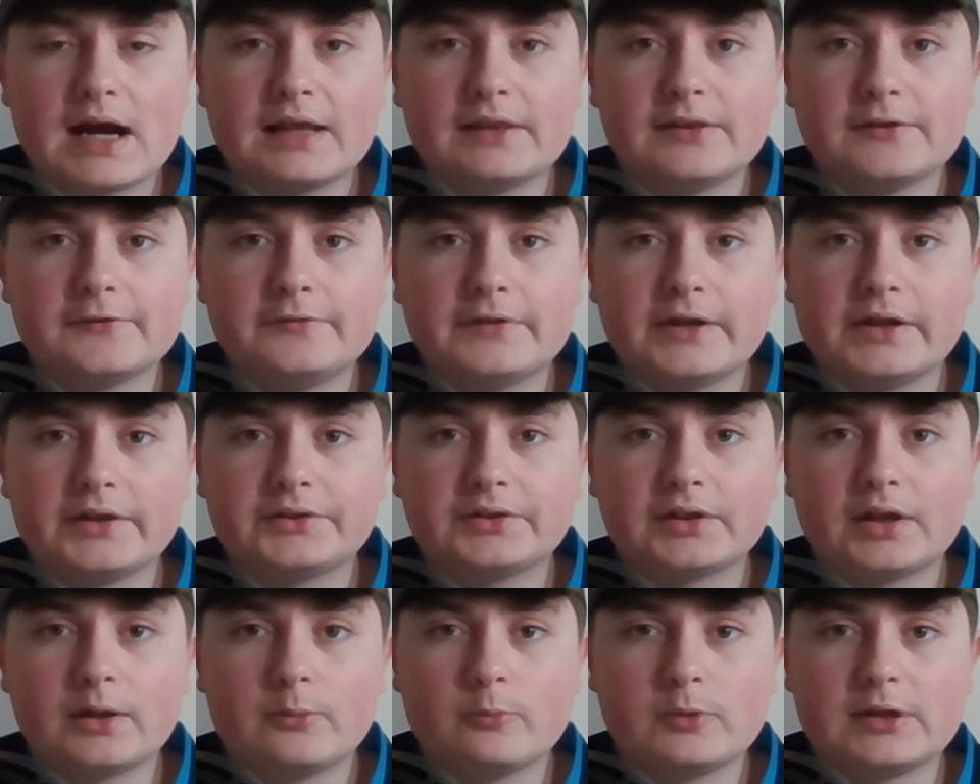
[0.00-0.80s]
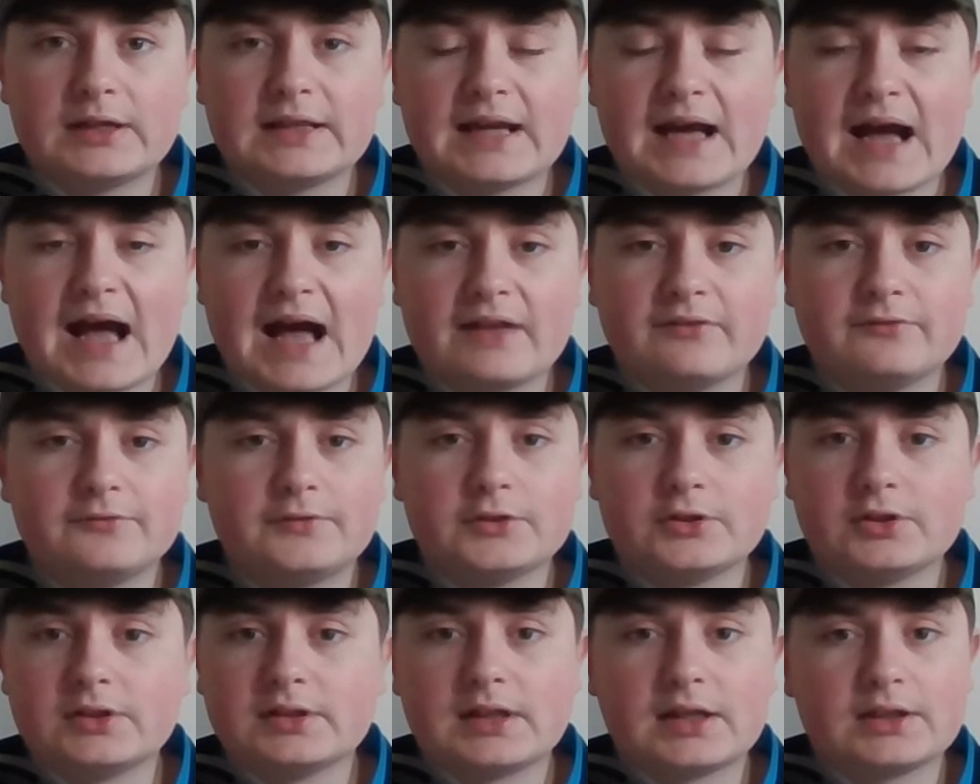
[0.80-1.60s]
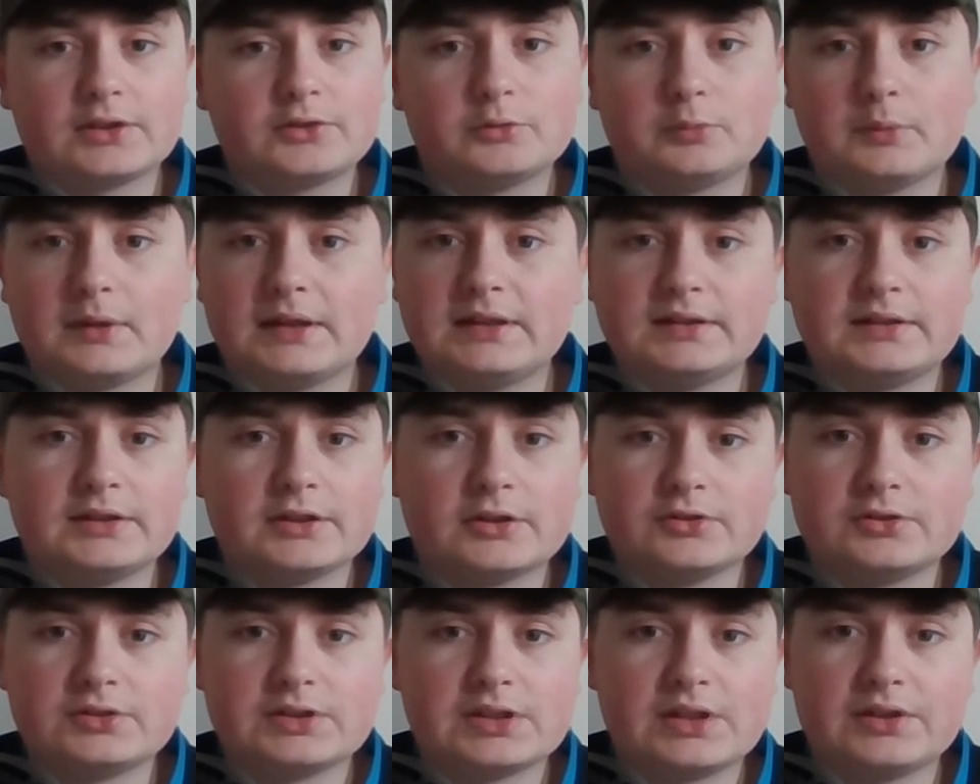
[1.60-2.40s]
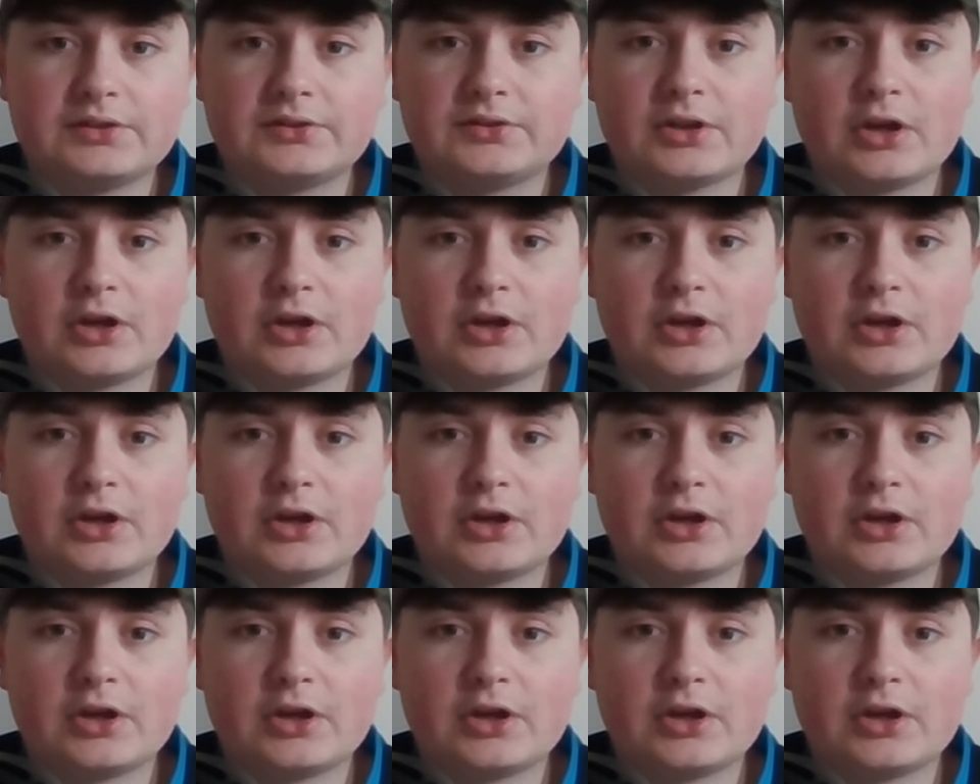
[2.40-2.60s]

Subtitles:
and the first time winning at Anfield in like 20 odd years.